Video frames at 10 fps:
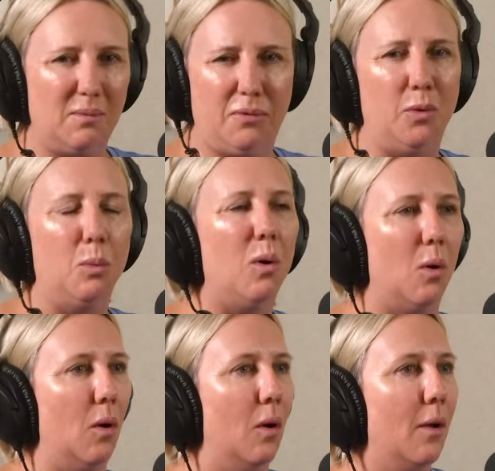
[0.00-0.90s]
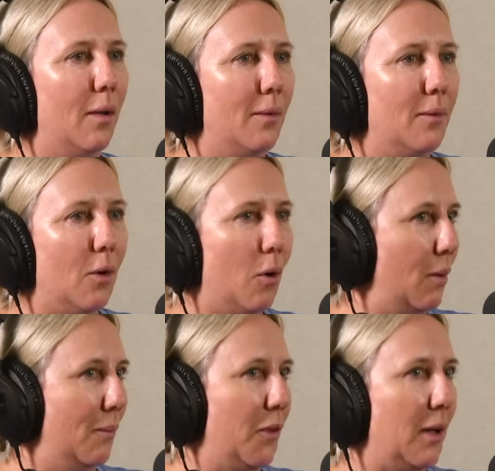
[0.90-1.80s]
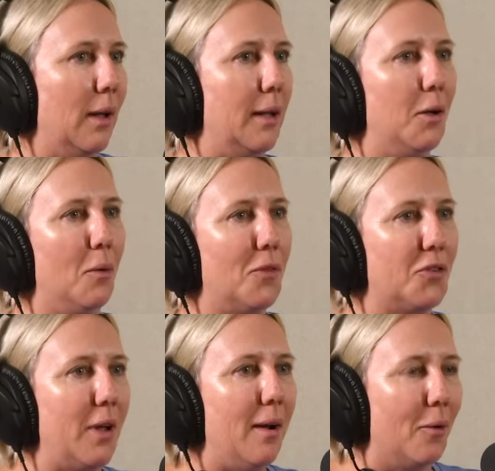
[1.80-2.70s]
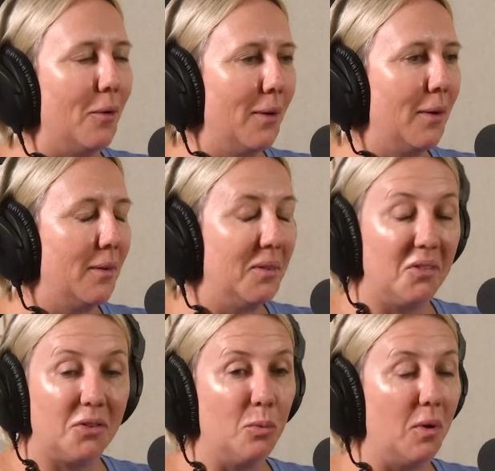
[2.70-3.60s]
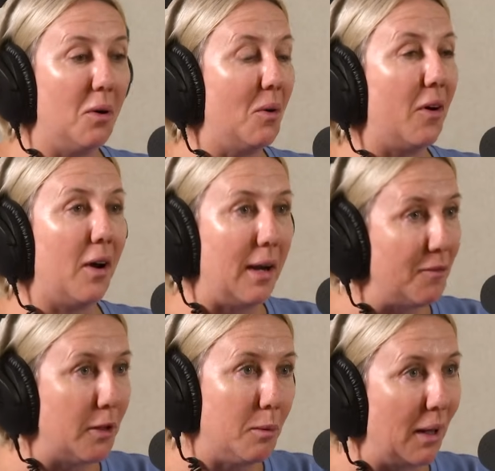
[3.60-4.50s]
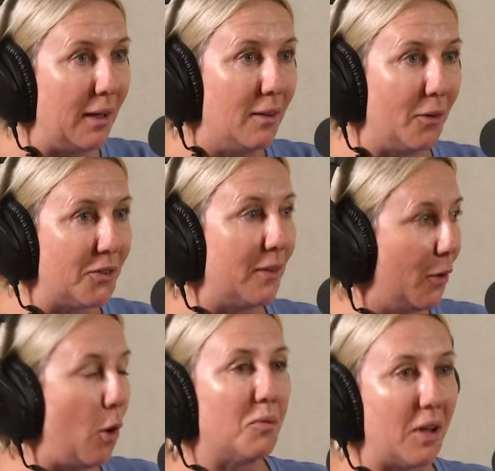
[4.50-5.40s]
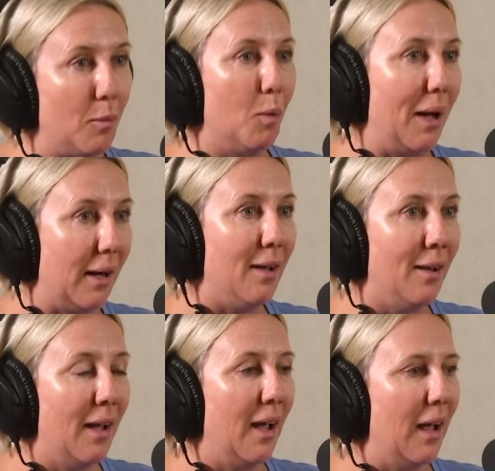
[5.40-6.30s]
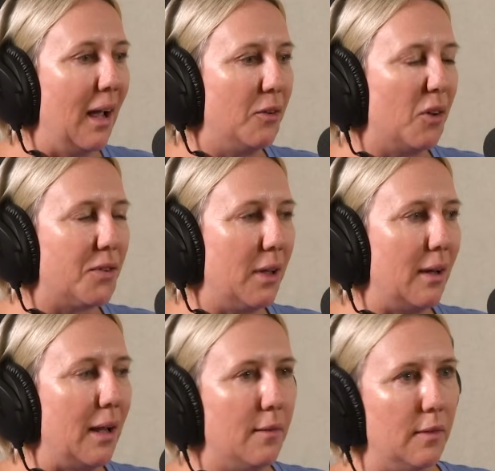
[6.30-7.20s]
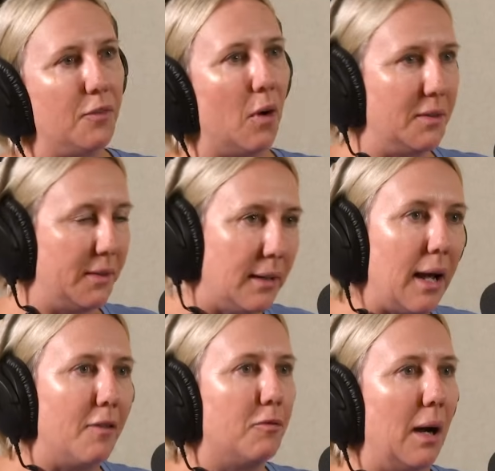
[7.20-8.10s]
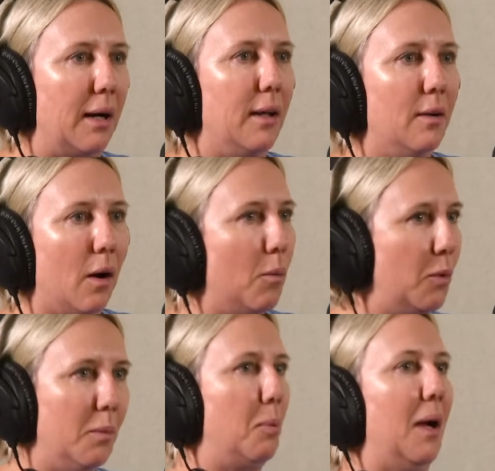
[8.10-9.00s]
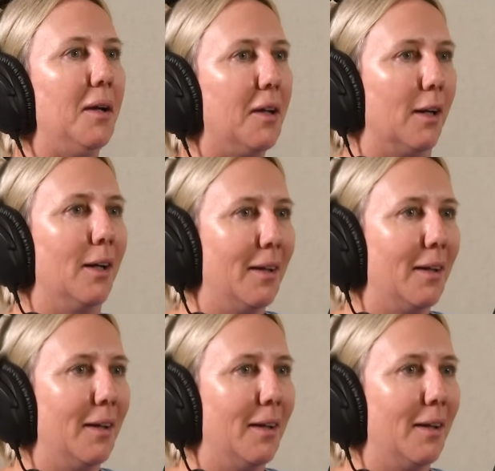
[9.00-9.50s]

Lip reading: For what? Oh, the cleaning of the cell. And I said, well, I don't have any money. I said, the cops have my money. And I said, even if I did have money, I wouldn't be paying you.